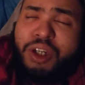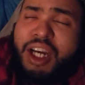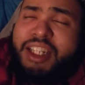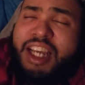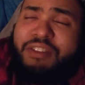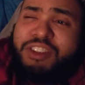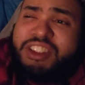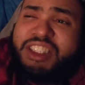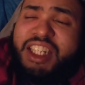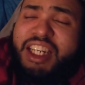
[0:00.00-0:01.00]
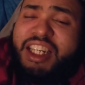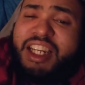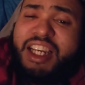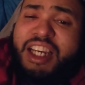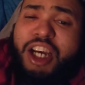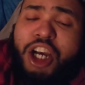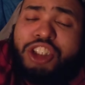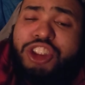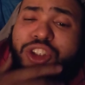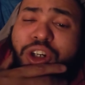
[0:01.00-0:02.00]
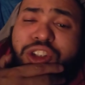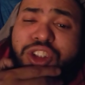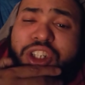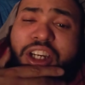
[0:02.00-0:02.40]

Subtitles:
I've never seen a Star